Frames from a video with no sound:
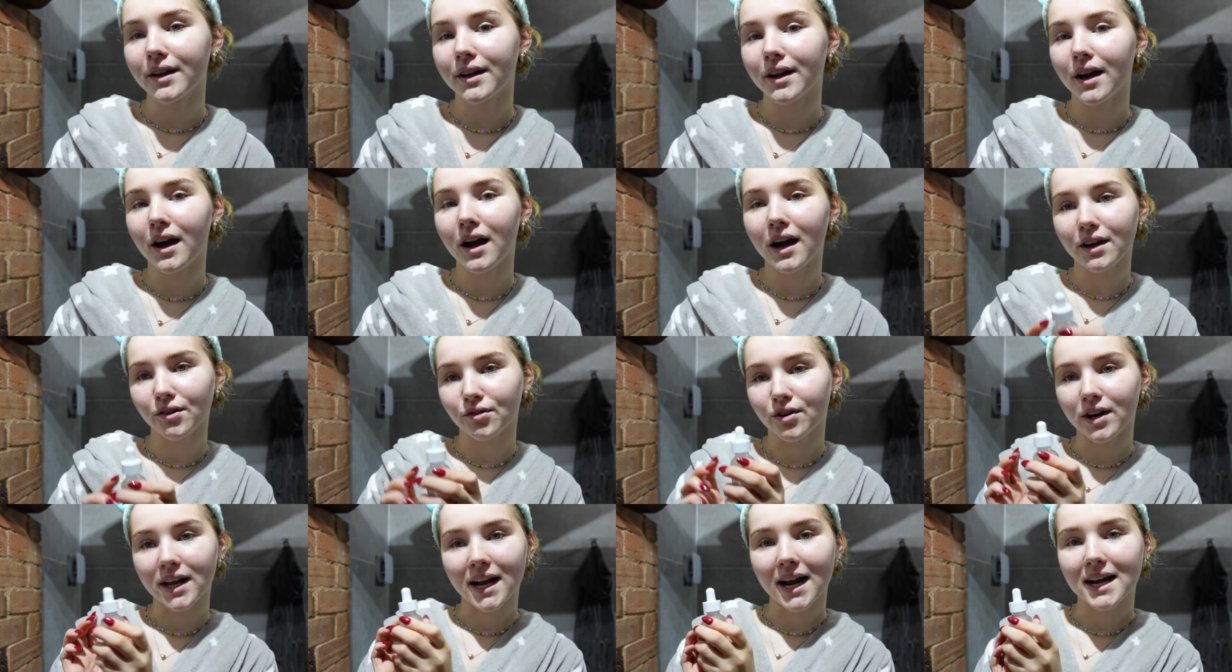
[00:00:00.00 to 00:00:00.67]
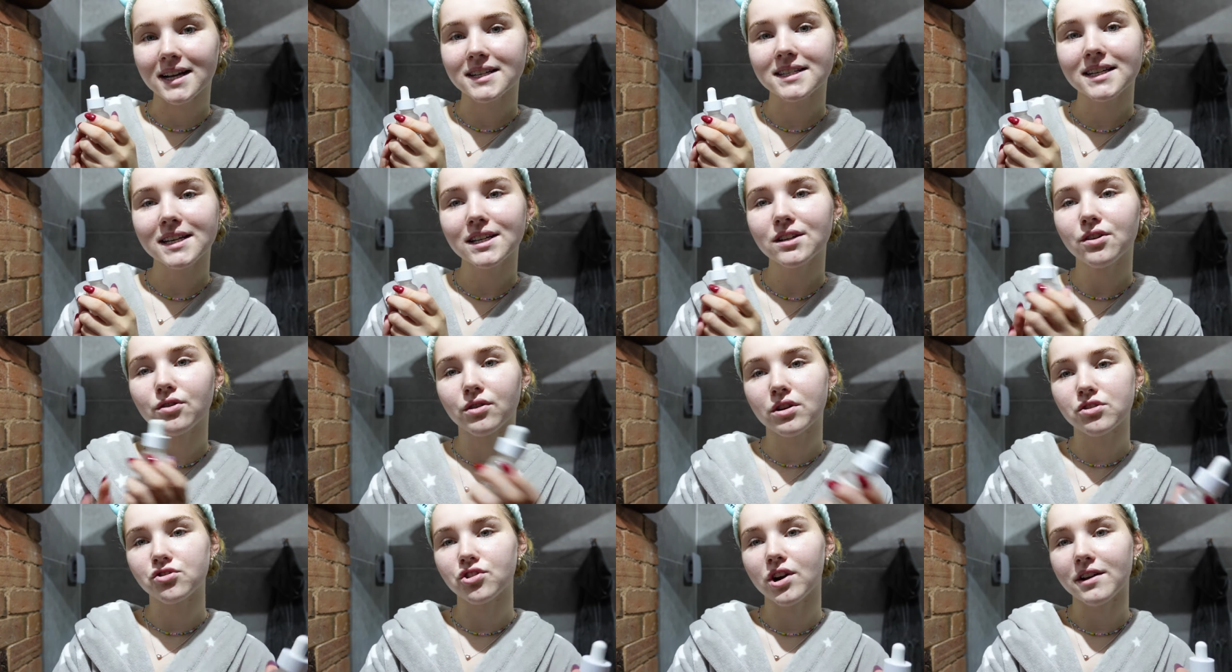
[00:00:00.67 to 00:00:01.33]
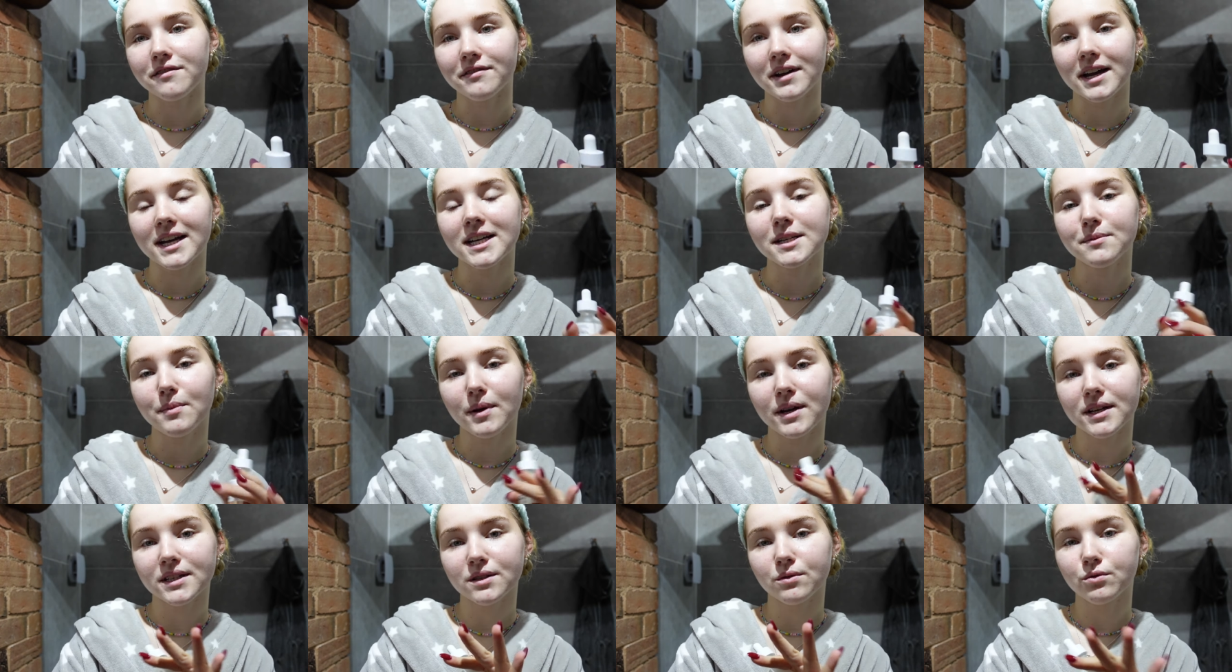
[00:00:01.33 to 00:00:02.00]
hyaluronic acid on a dry face,
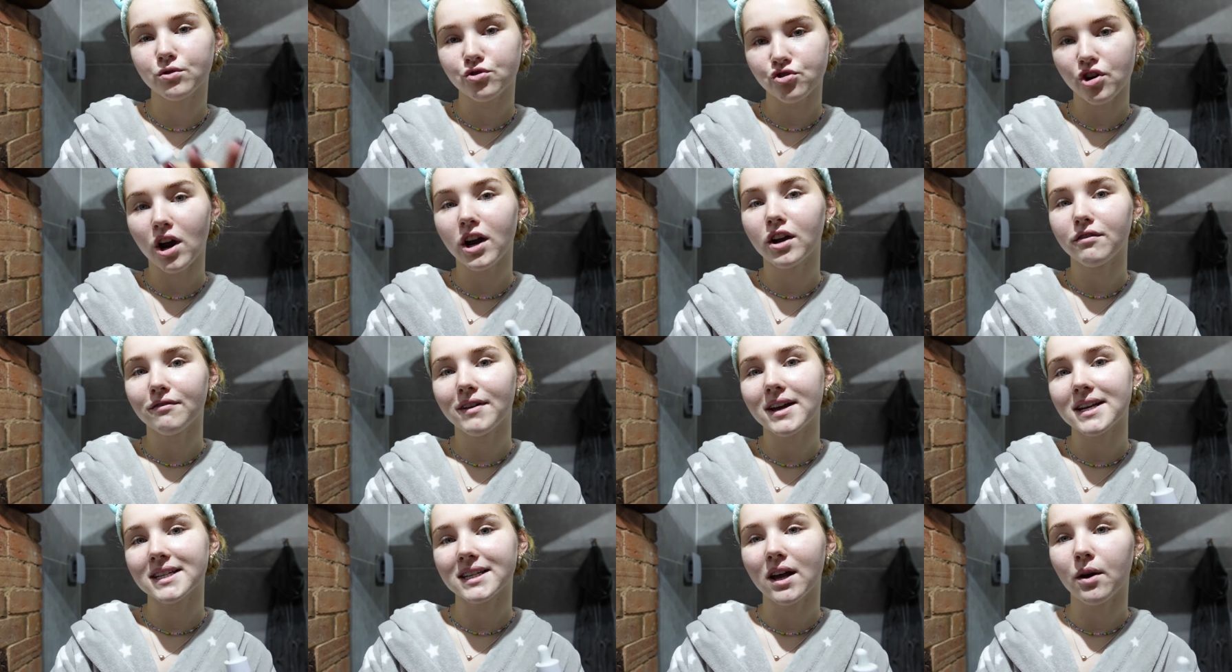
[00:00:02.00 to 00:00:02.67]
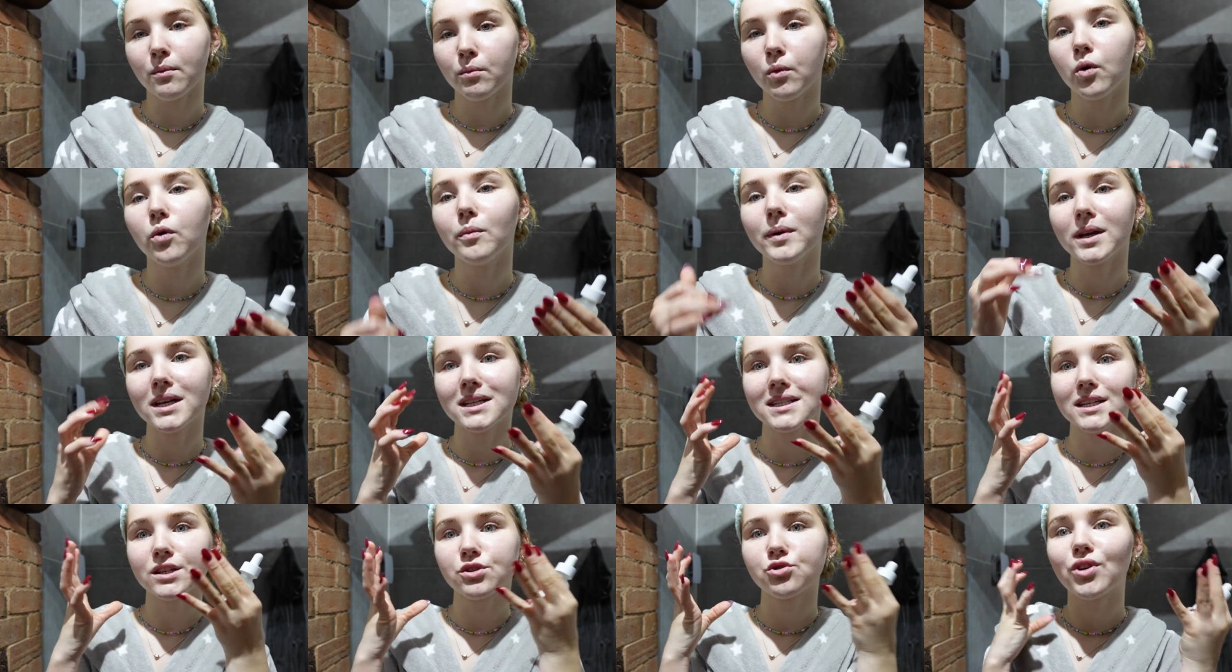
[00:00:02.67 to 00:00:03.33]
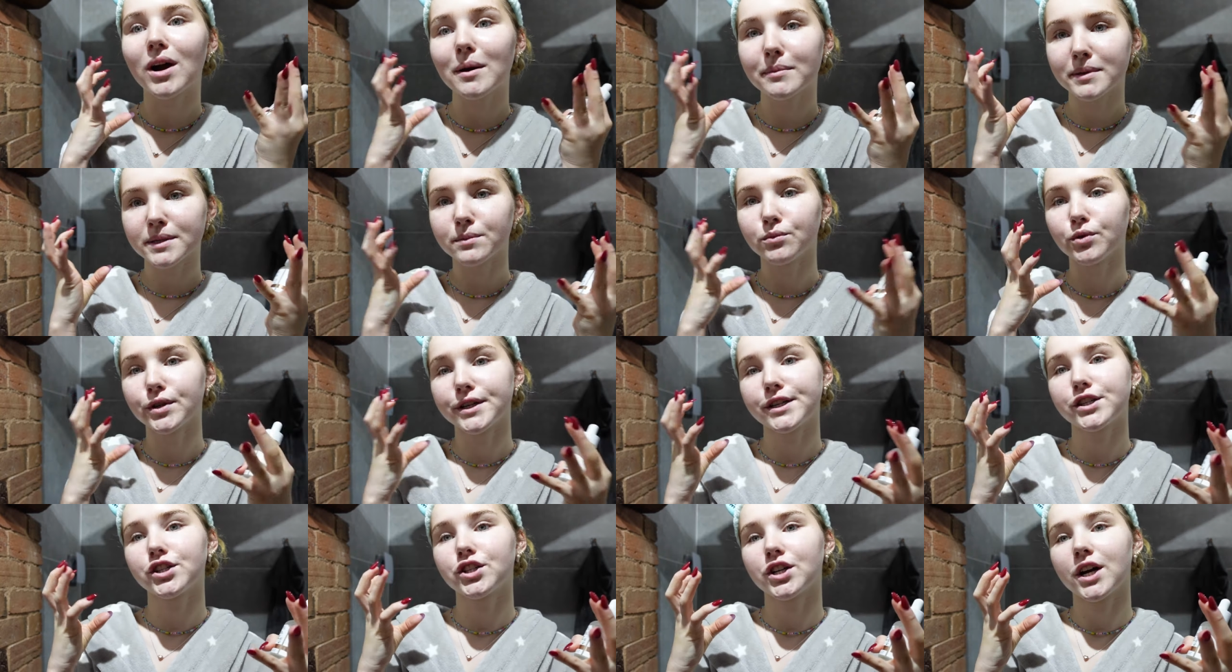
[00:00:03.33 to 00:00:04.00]
because it will dry your face out more, because it traps
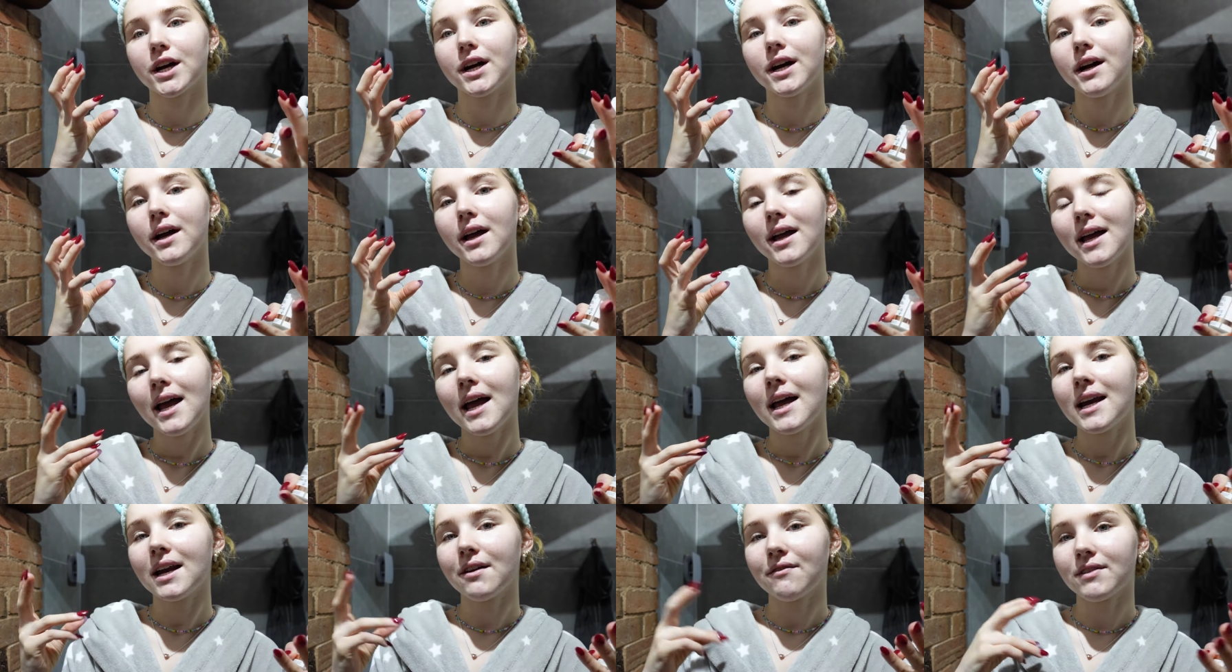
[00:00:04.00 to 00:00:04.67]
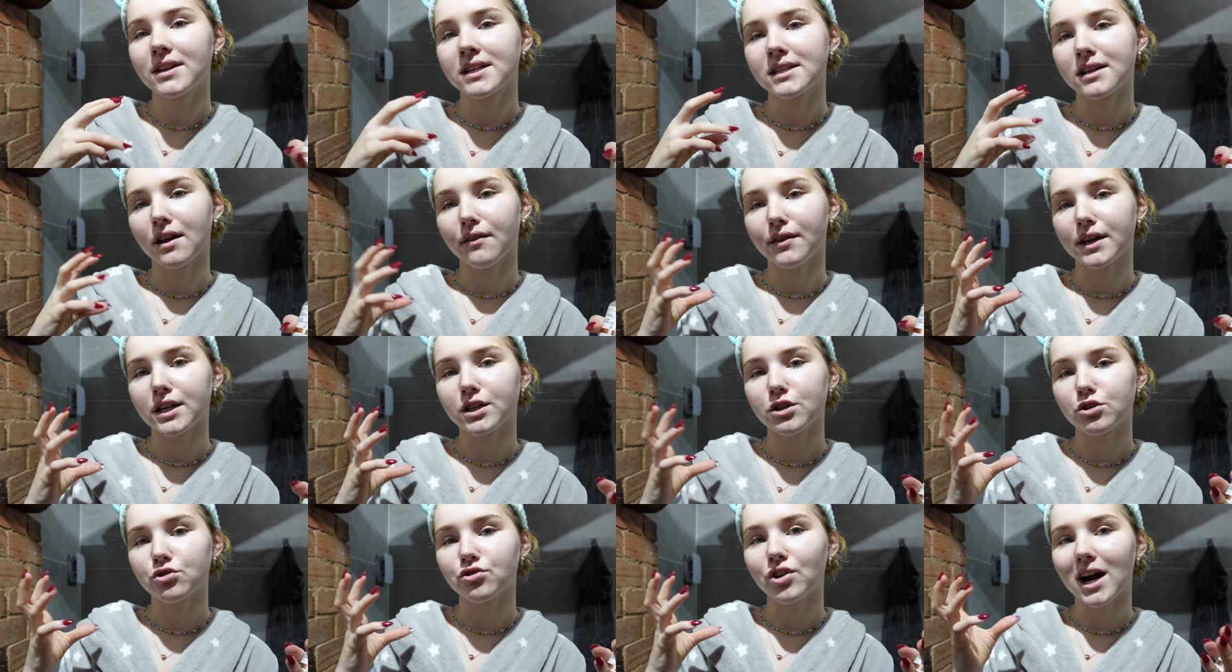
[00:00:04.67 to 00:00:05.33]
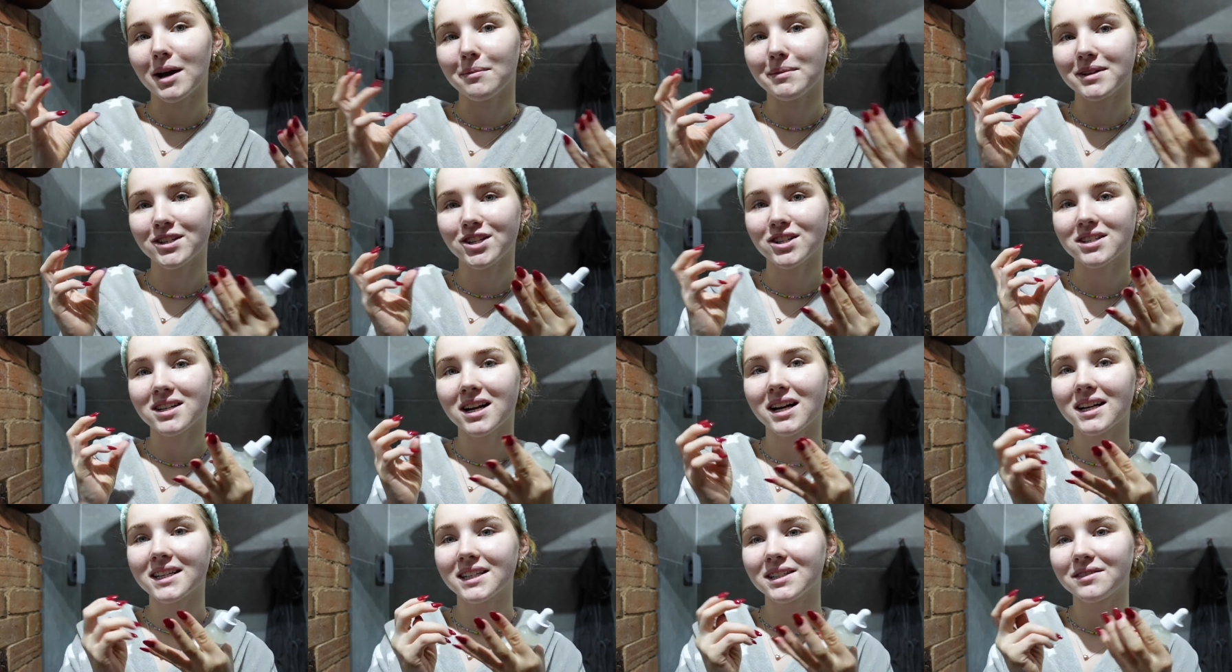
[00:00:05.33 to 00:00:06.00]
moisture, and if there's nothing to trap, it
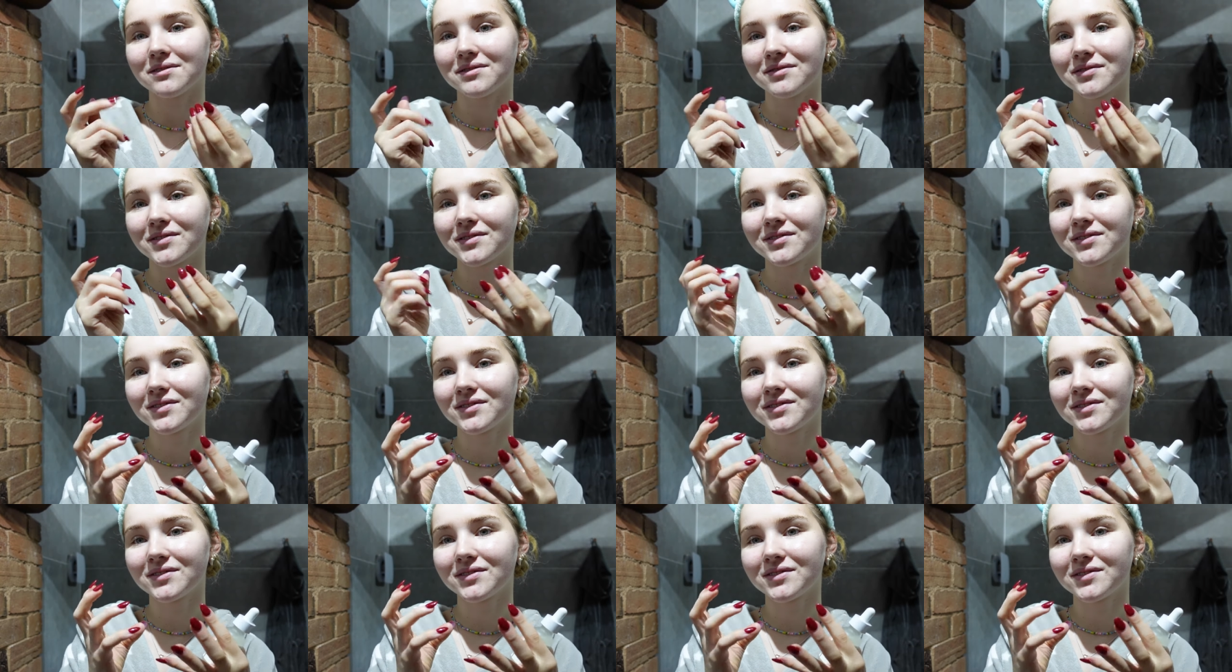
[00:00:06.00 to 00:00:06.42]
just kind of